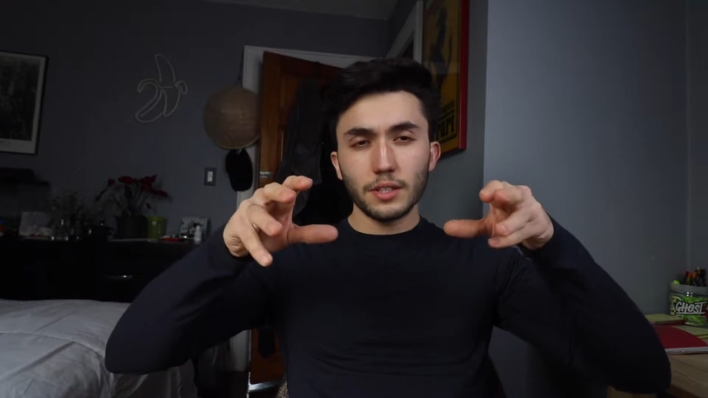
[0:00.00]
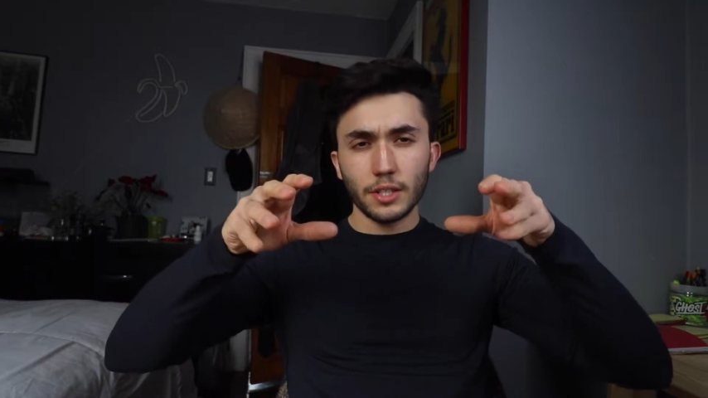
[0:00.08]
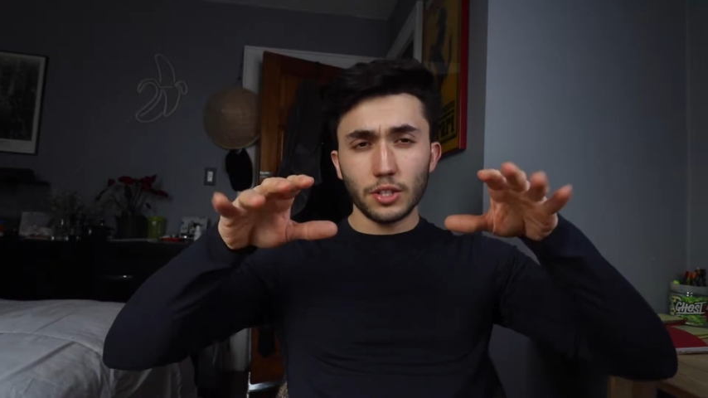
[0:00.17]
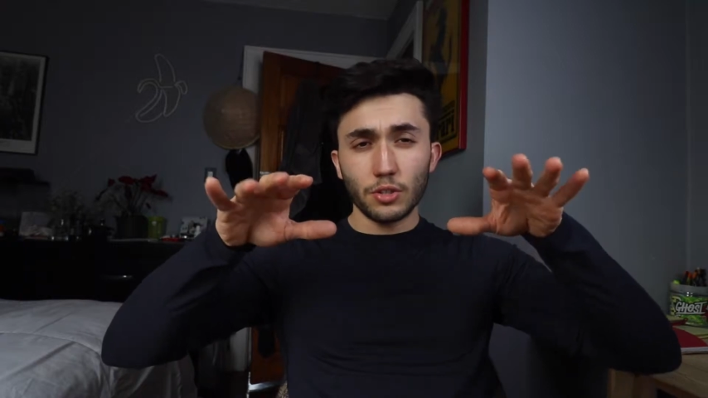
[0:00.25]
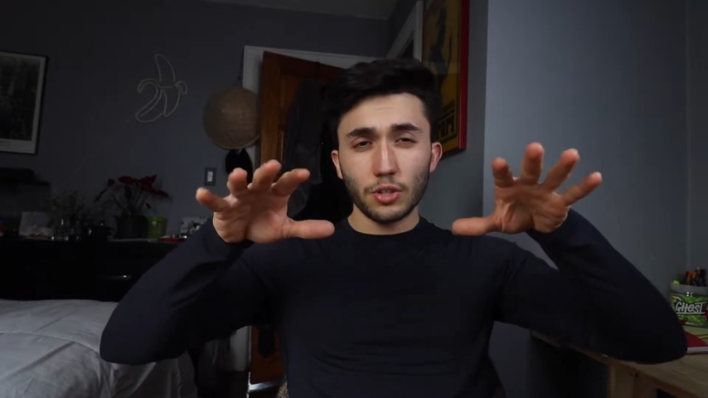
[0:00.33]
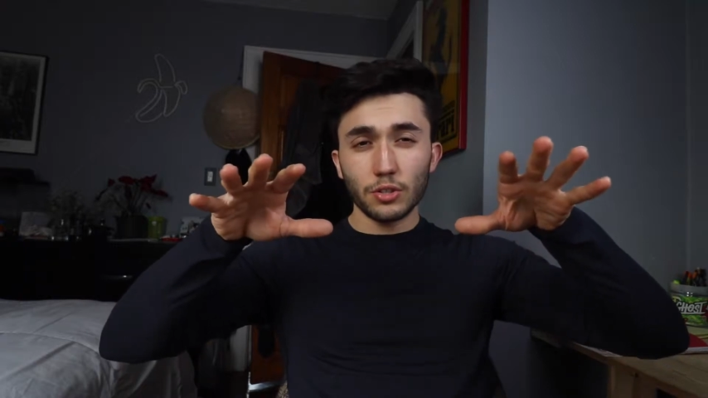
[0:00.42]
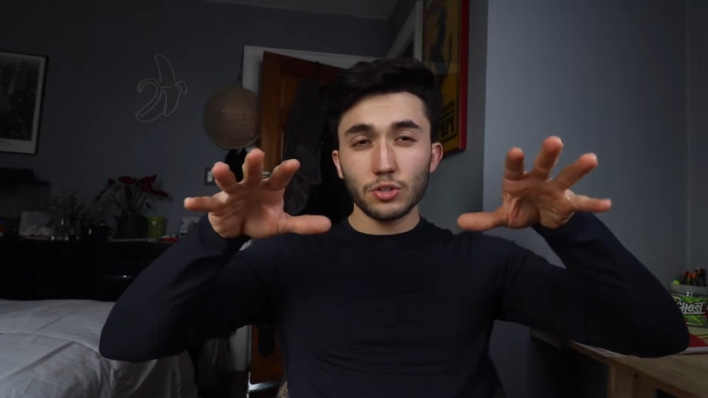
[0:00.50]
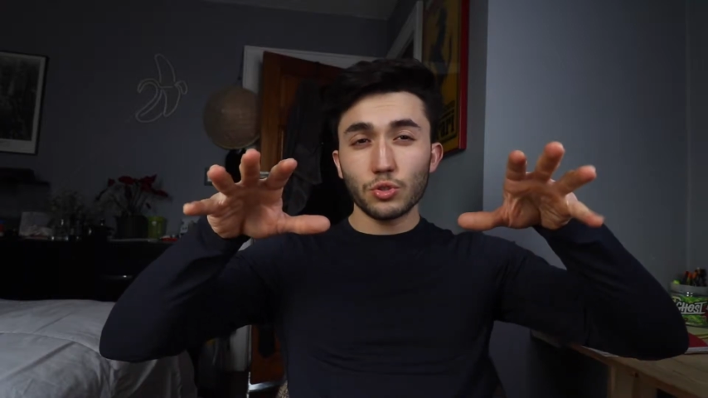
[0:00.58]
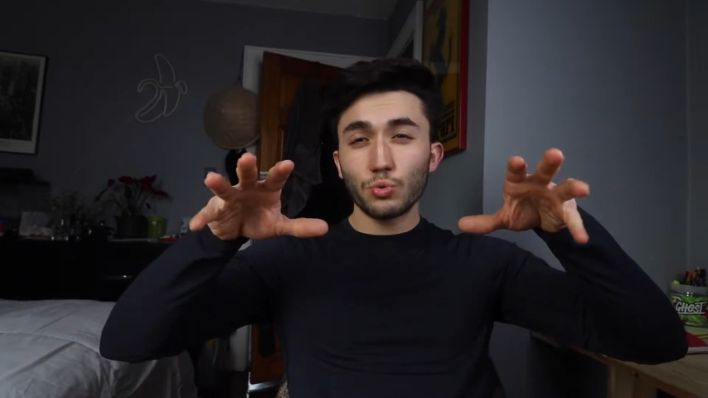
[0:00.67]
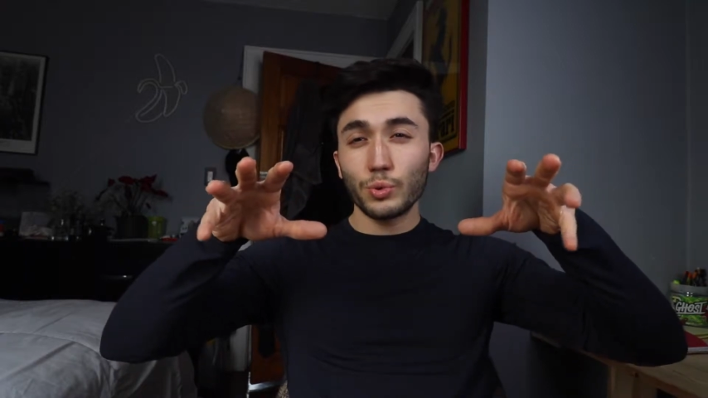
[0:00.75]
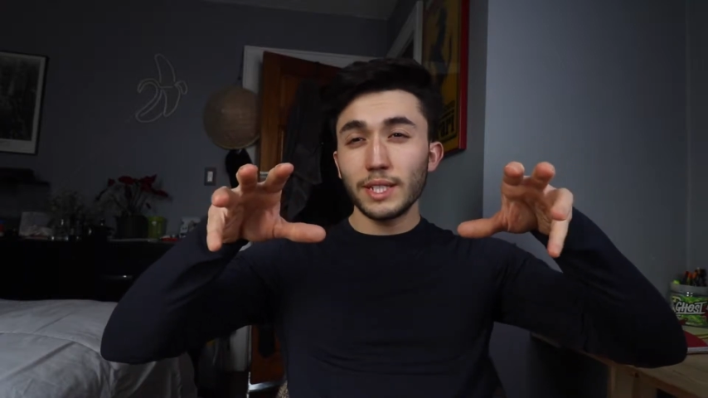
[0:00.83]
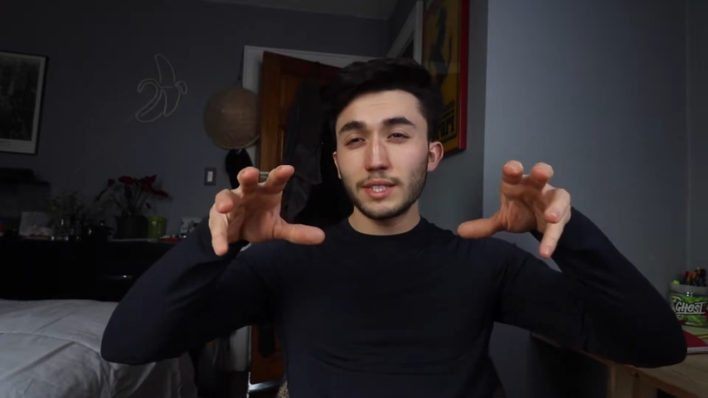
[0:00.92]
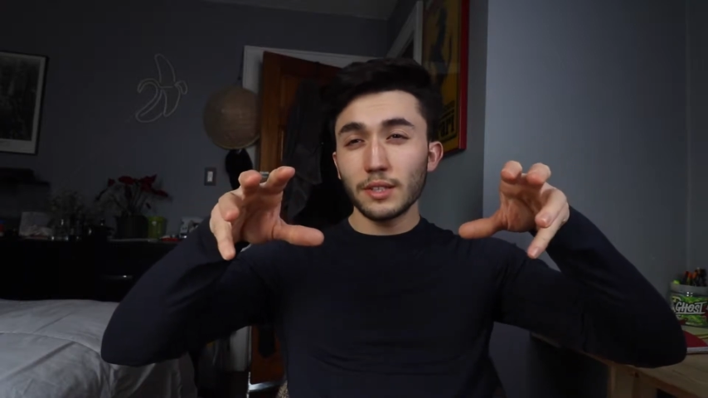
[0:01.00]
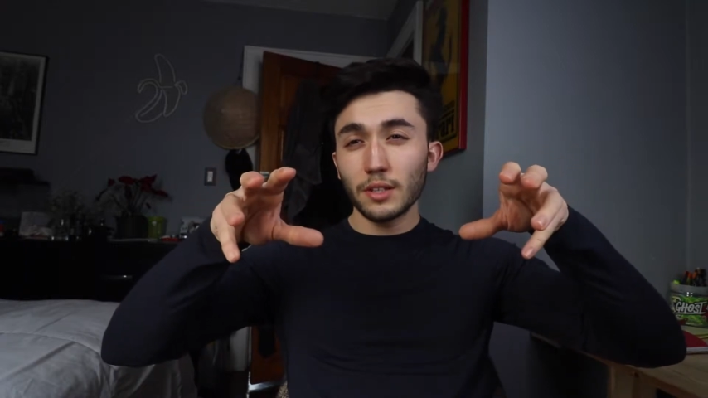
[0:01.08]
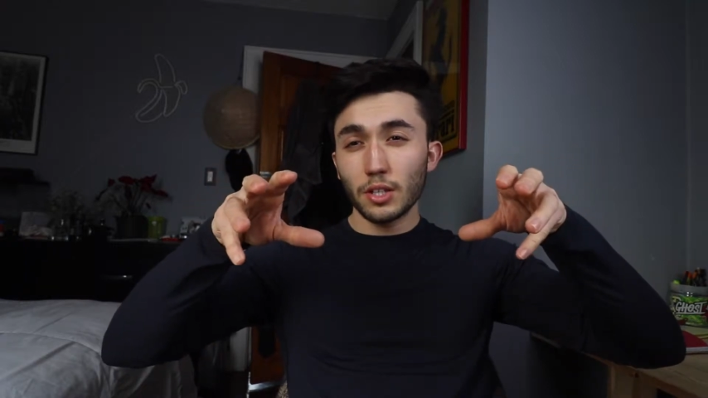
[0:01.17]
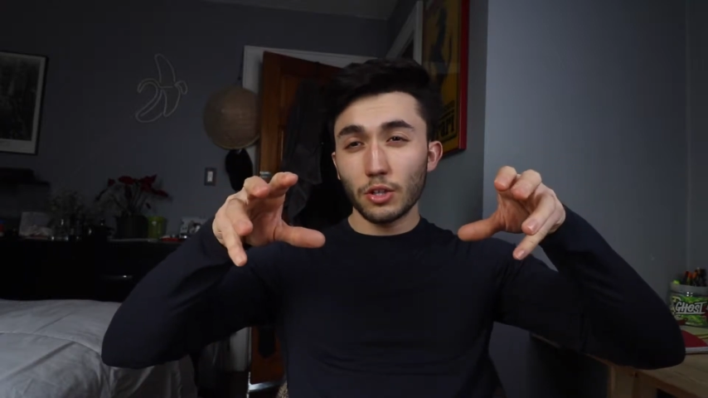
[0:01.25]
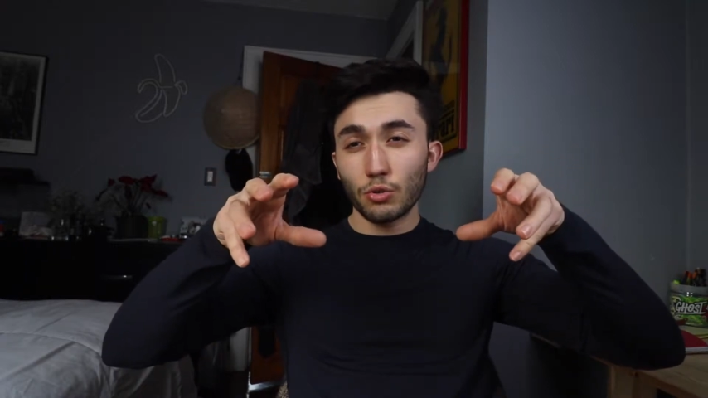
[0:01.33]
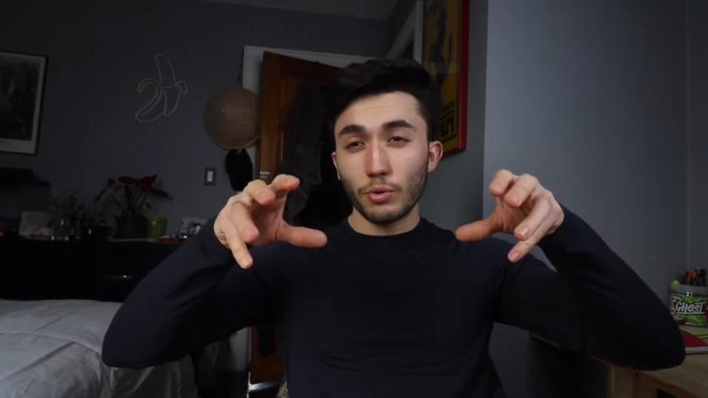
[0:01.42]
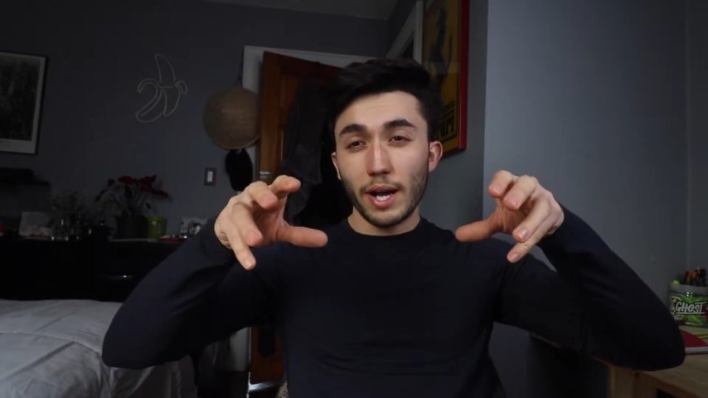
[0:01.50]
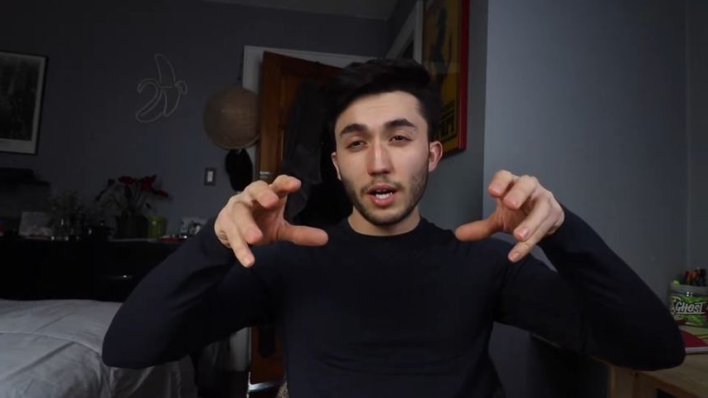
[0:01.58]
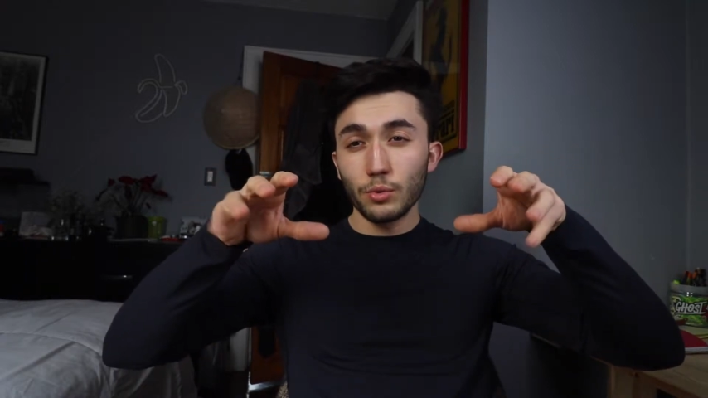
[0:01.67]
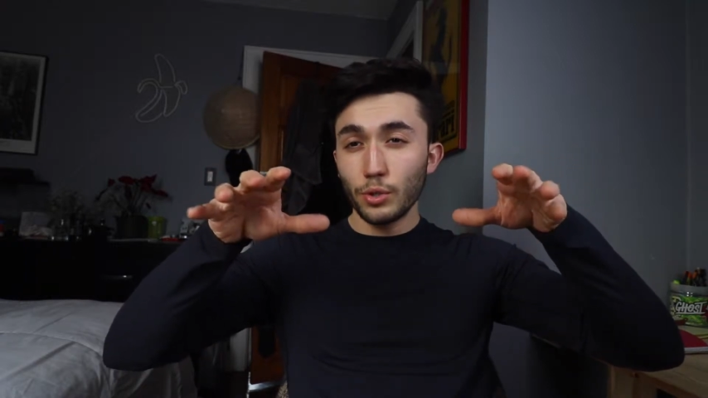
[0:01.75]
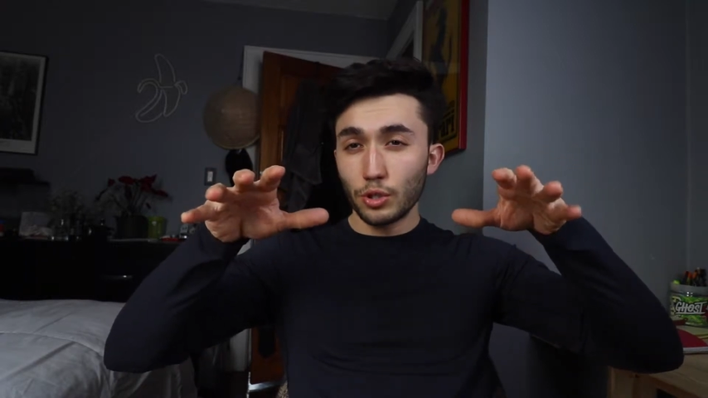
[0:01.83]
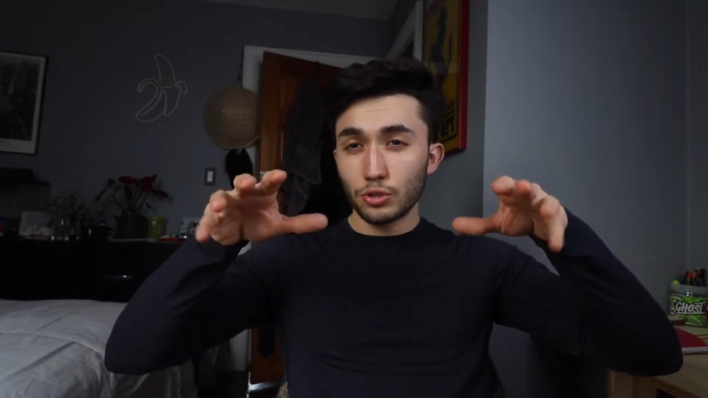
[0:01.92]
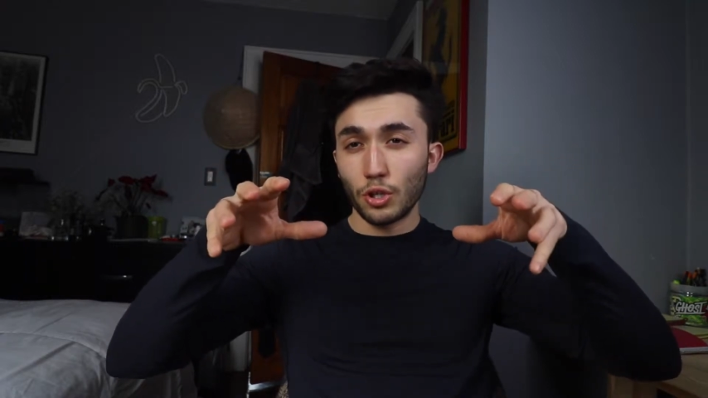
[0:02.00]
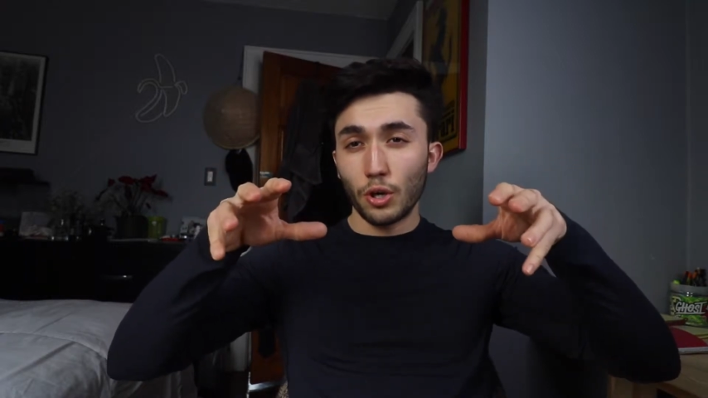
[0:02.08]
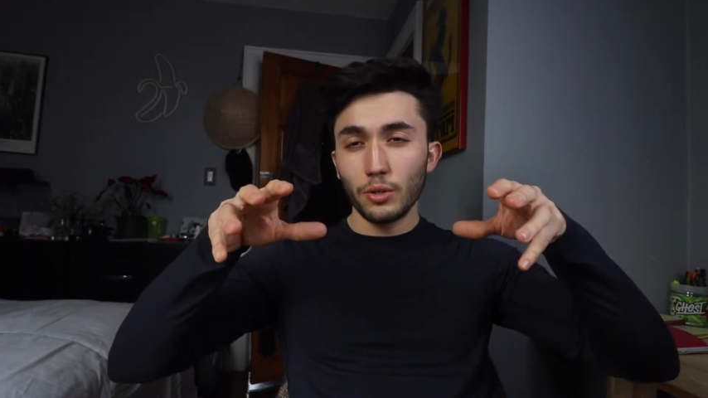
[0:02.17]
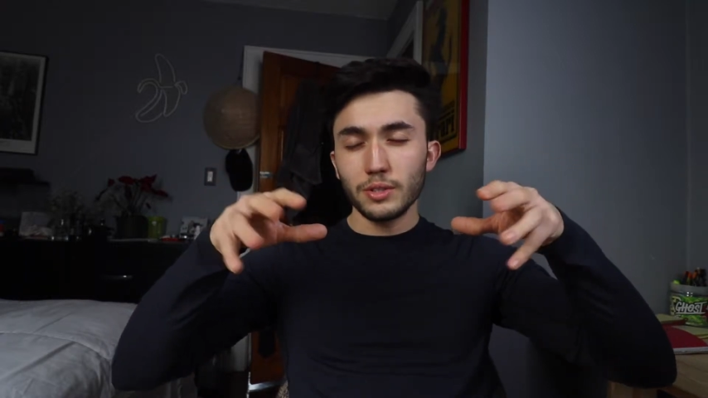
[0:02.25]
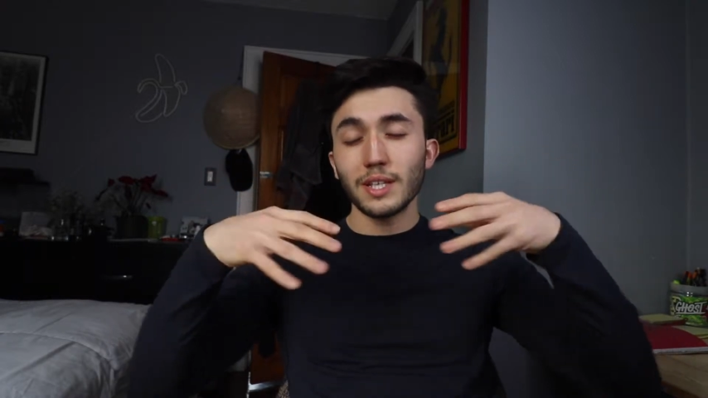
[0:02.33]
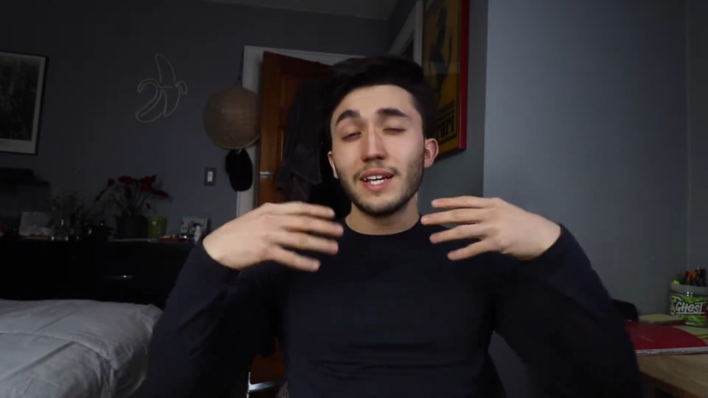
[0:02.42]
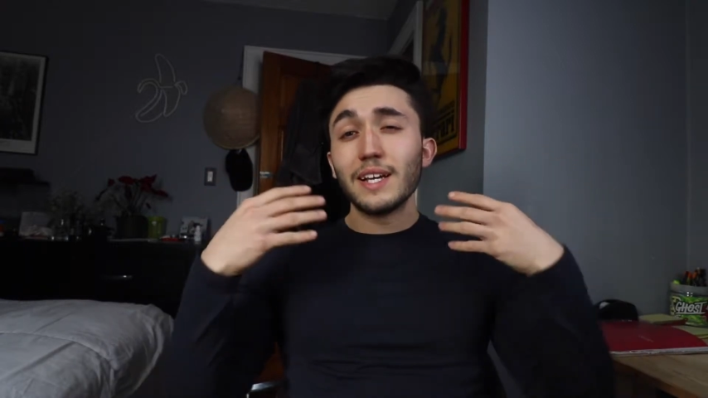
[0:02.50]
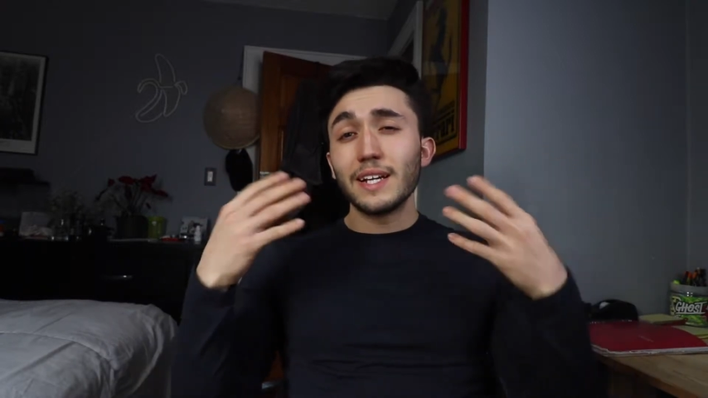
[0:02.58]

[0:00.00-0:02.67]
like you're squeezing the ground with your toes.